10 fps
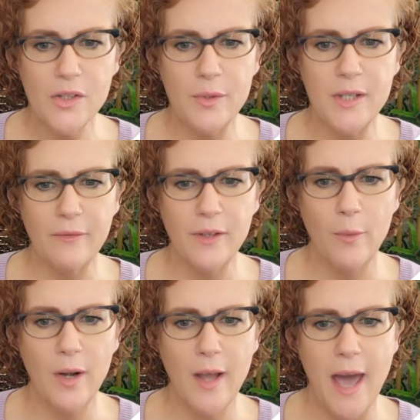So we
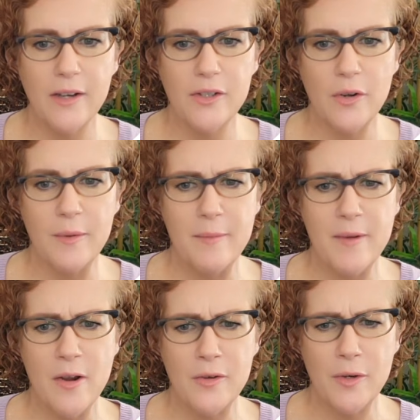definitely want to add a
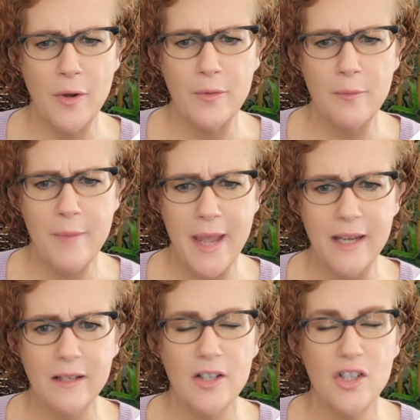
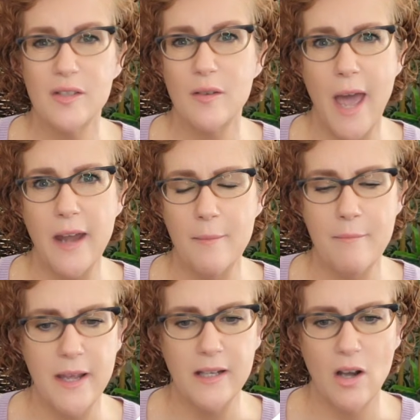domain, just added
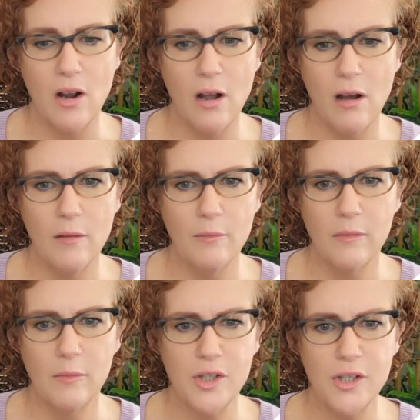make.com,
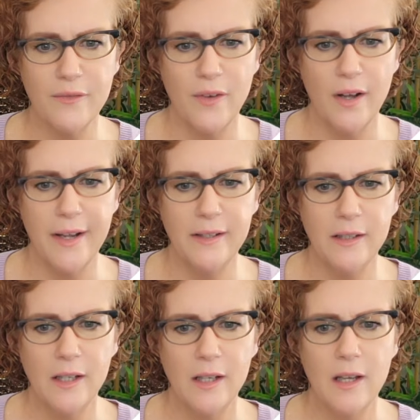which is fine.
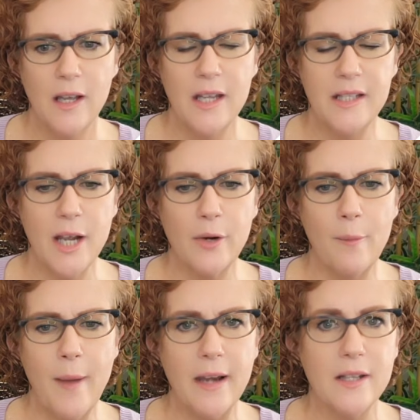
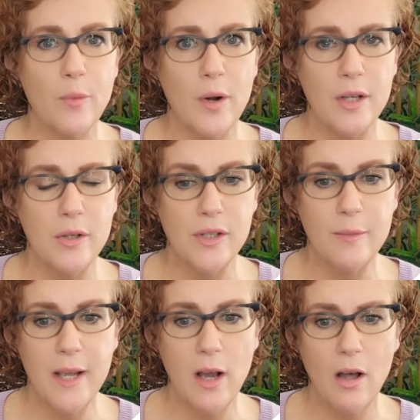Integromat is what it used to
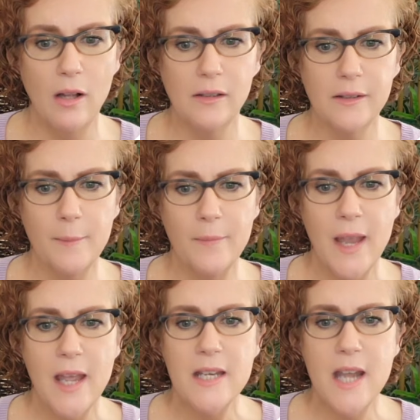be called.
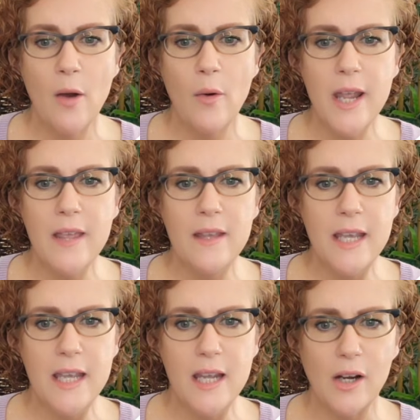Now in
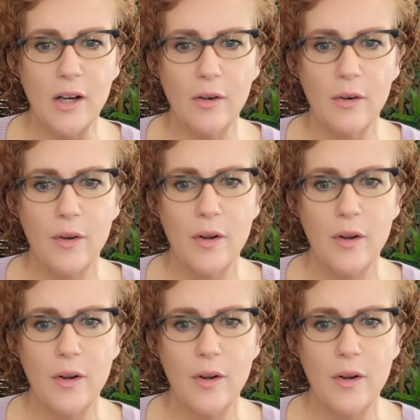here,